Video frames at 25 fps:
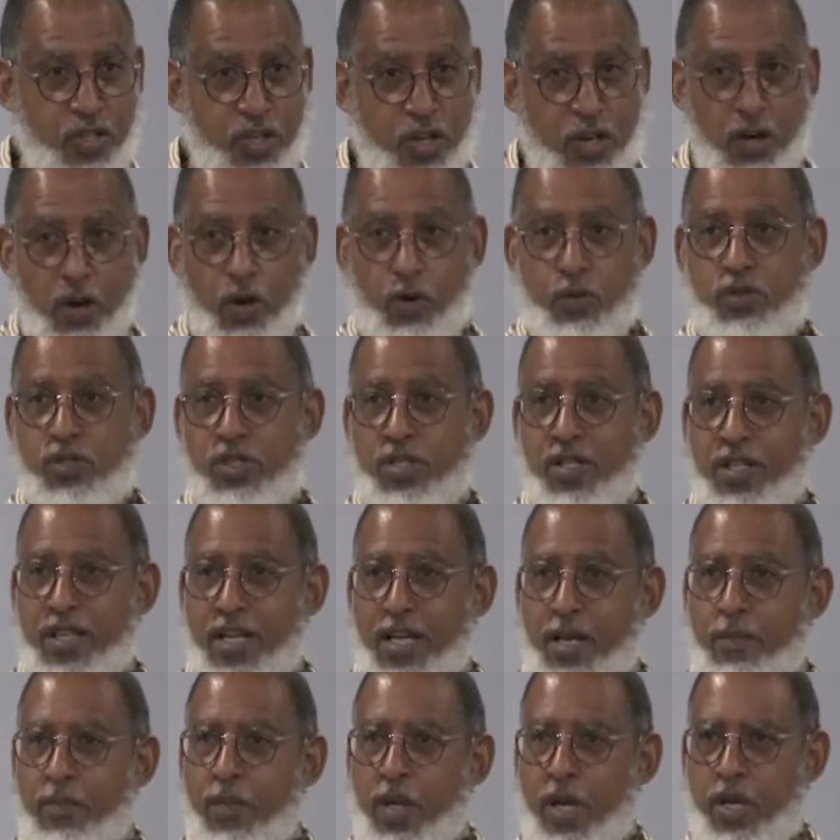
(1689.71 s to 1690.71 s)
close to
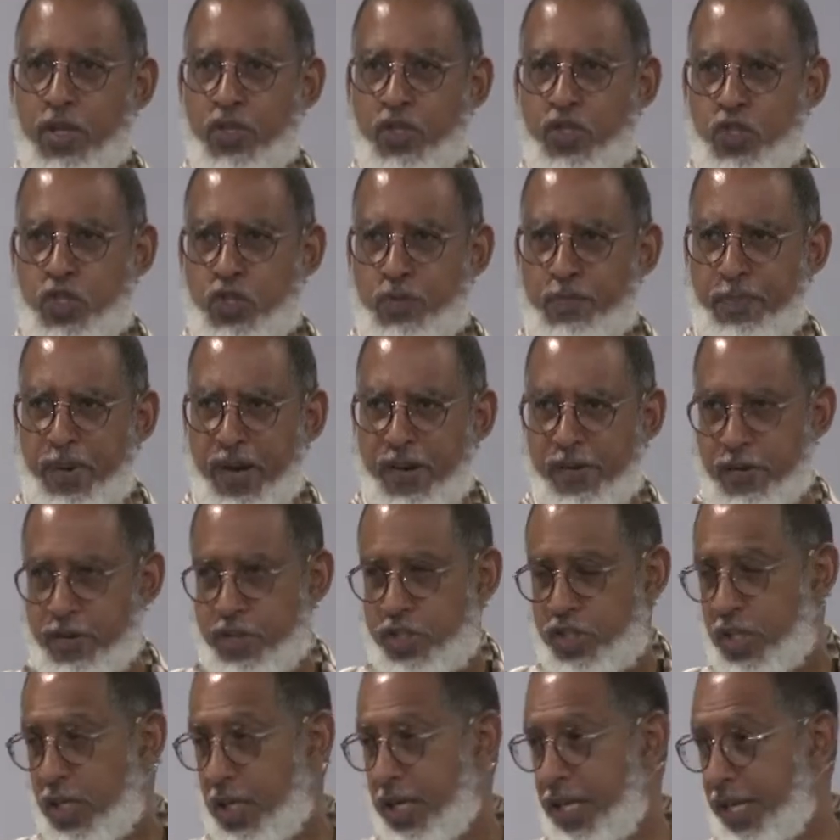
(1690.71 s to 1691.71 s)
them
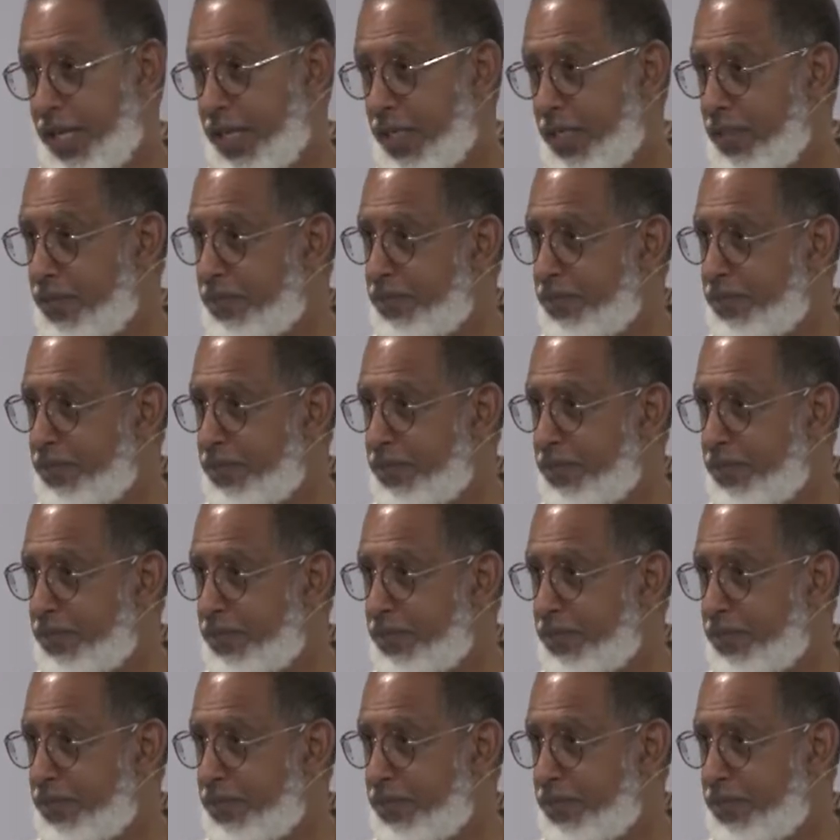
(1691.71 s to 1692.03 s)
spiritually,